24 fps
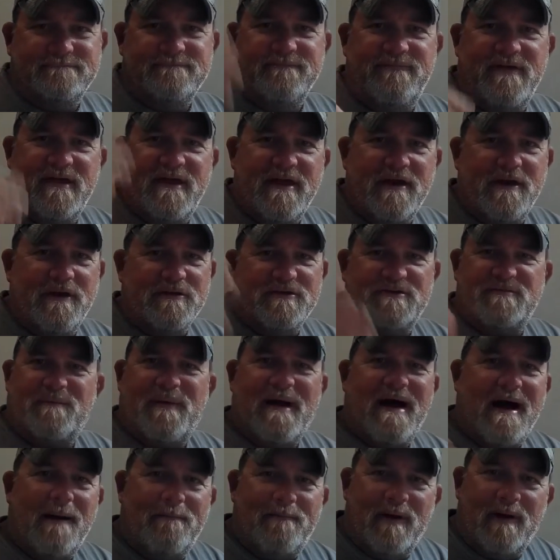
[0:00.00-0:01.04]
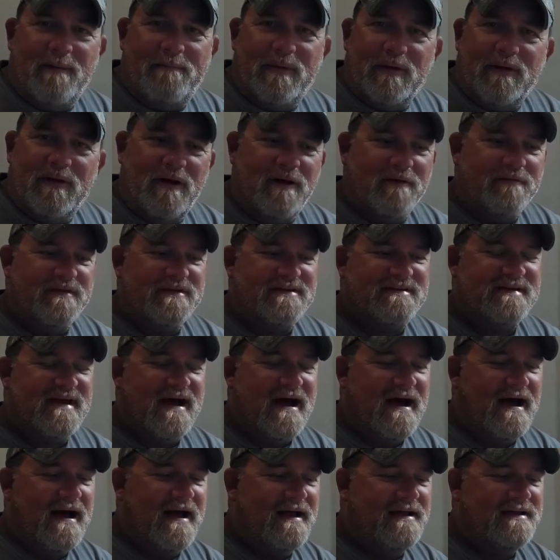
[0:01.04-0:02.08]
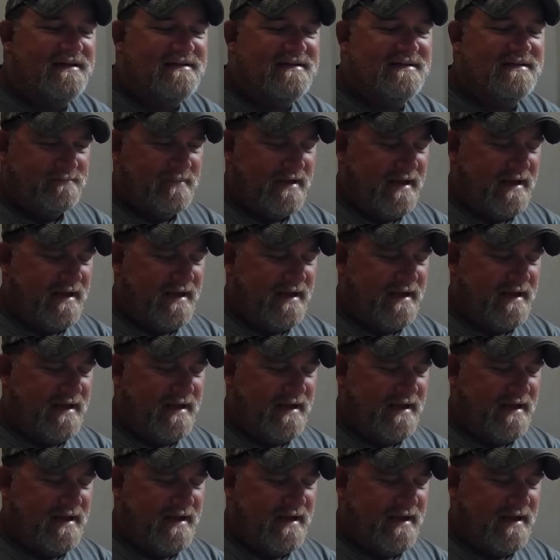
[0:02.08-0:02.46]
videos pop up along the sides.